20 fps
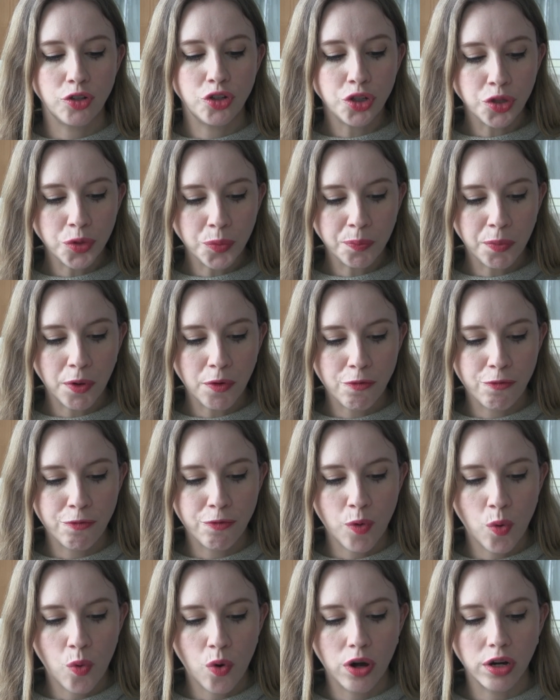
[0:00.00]
dupe
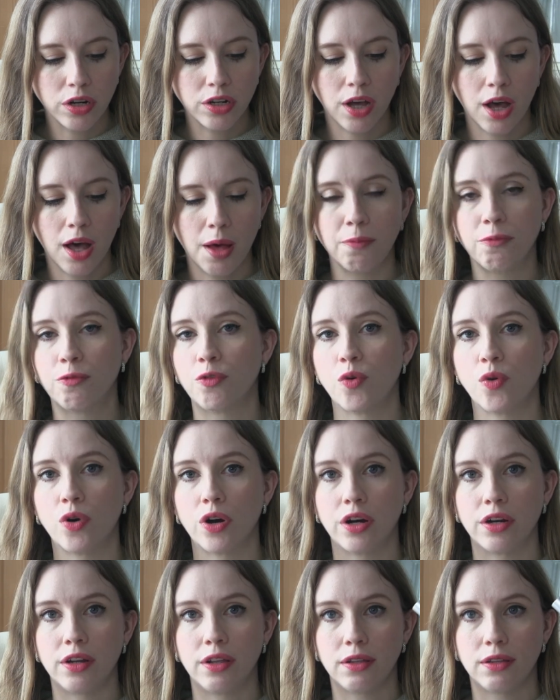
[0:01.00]
for Tom
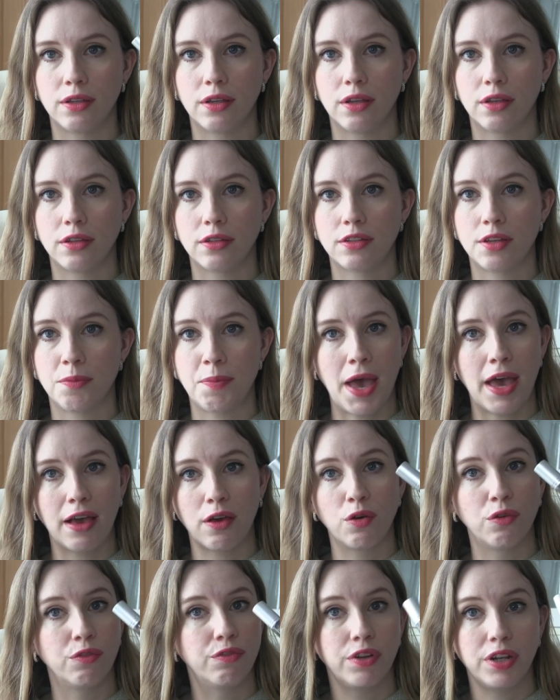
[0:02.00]
Ford
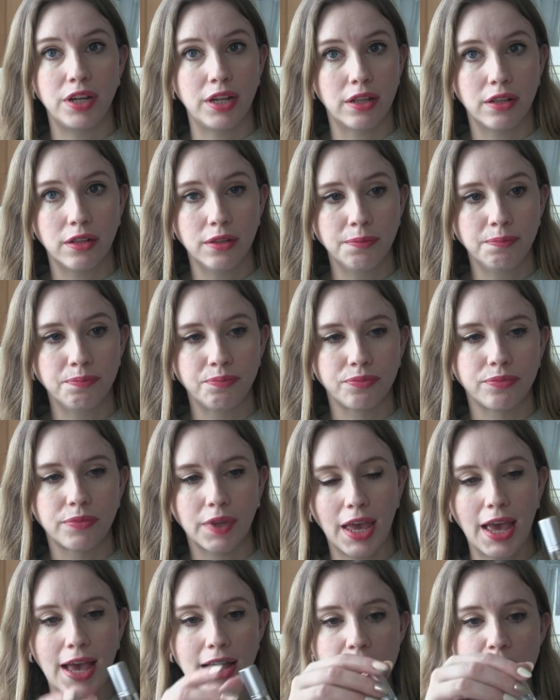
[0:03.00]
Tobacco Vanille.
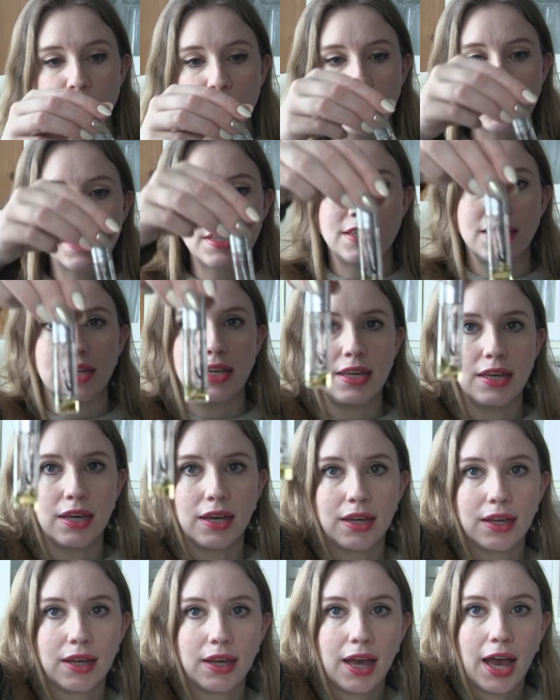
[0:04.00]
As you can see,
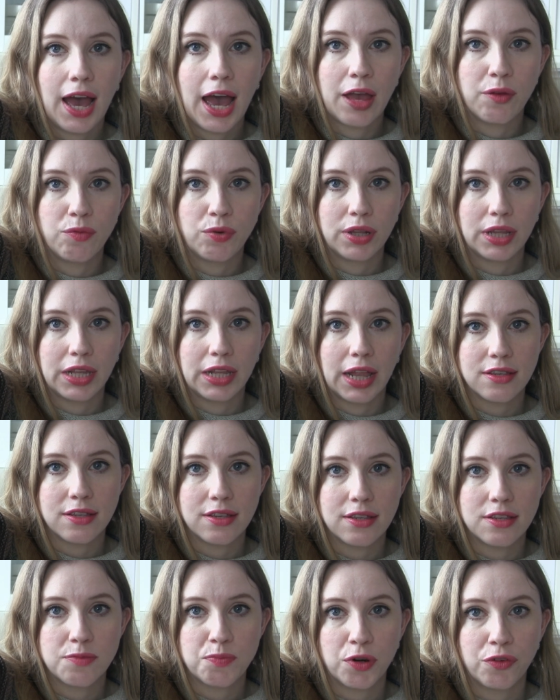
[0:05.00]
I really like
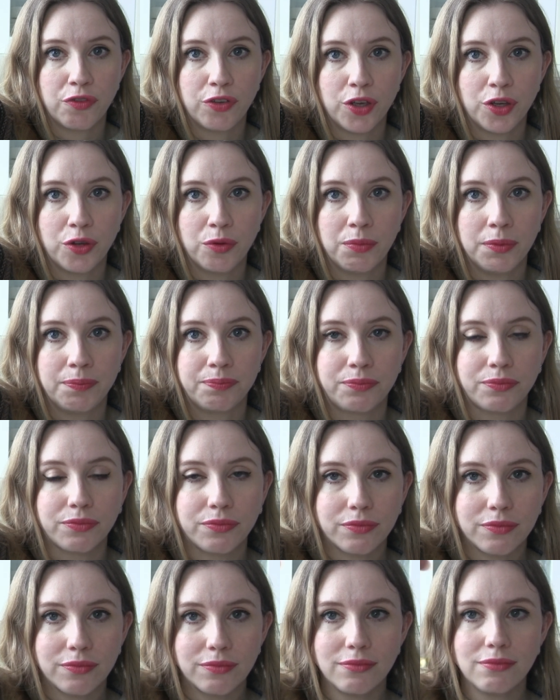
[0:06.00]
this perfume.
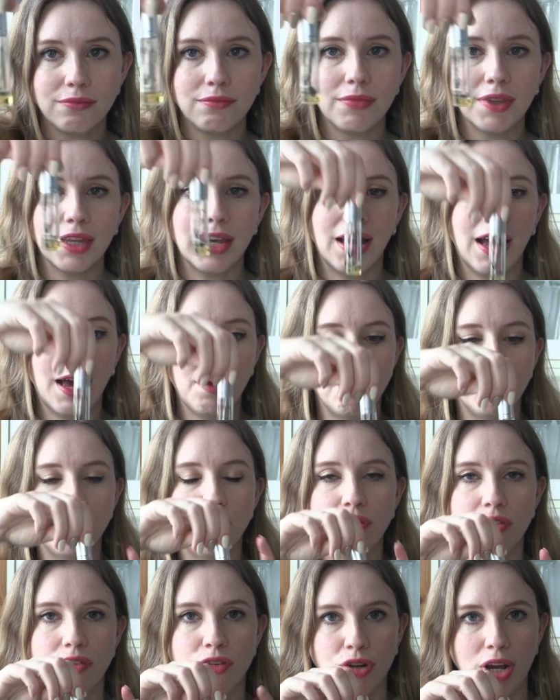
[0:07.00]
I'm
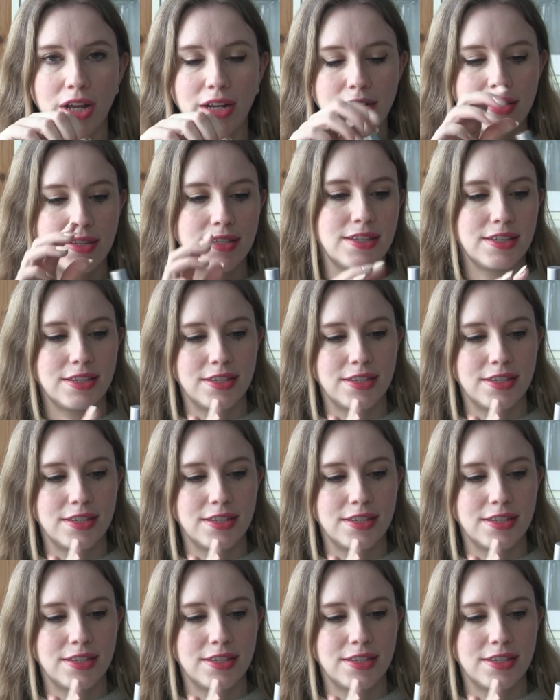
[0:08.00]
just trying to